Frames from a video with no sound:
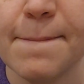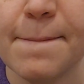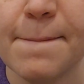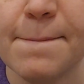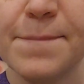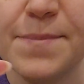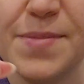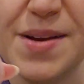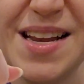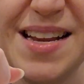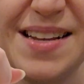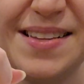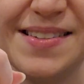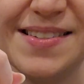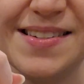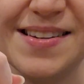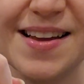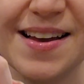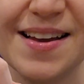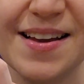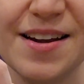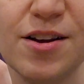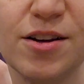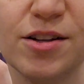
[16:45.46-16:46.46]
but it's
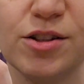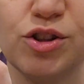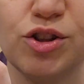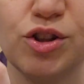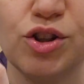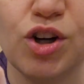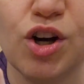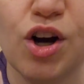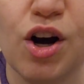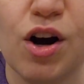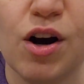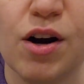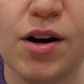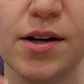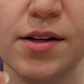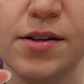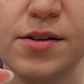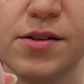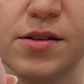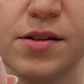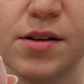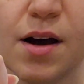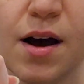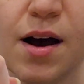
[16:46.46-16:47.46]
done on
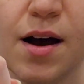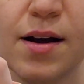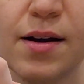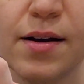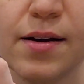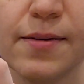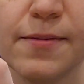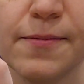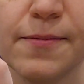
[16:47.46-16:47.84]
cardstock.